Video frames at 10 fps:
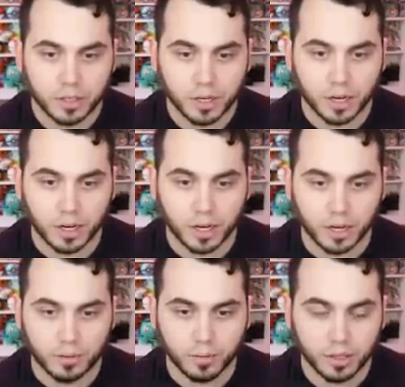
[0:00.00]

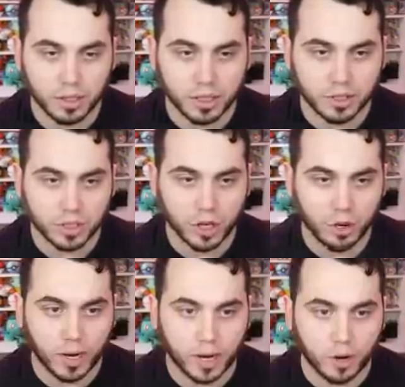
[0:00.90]
Um, let's
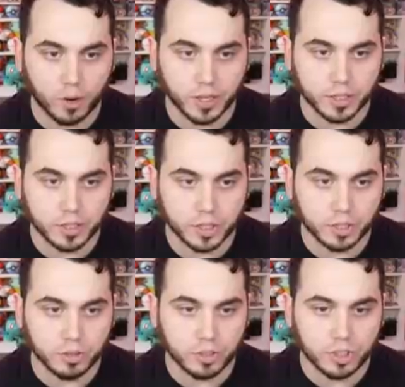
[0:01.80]
go out
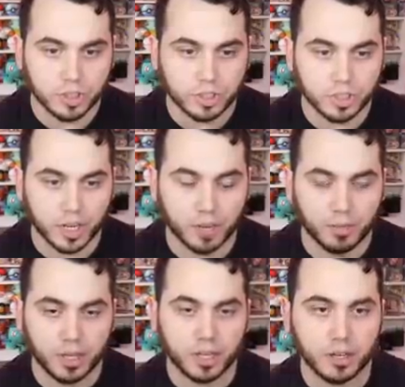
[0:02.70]
into
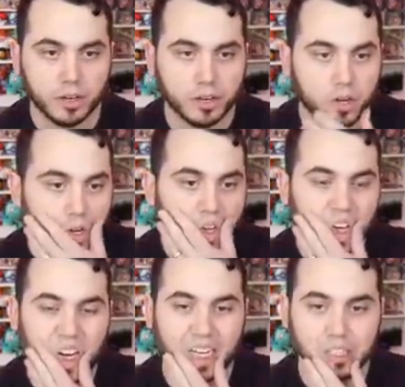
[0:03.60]
Sammy here,
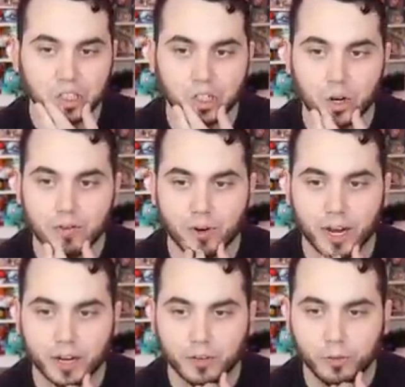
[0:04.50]
and I can start going for
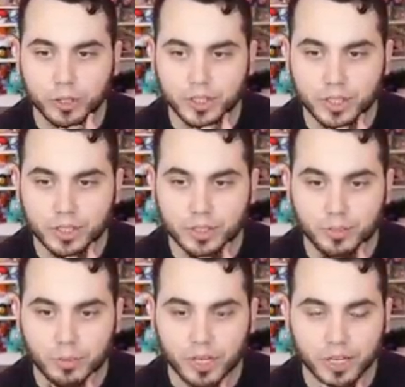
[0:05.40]
Echoed Voices and
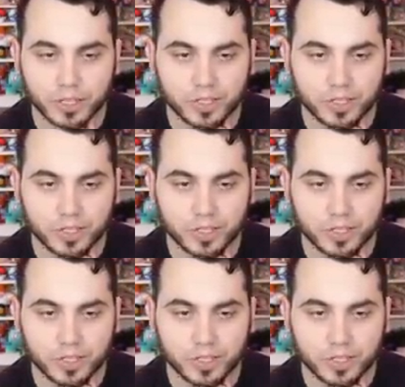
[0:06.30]
maybe kind of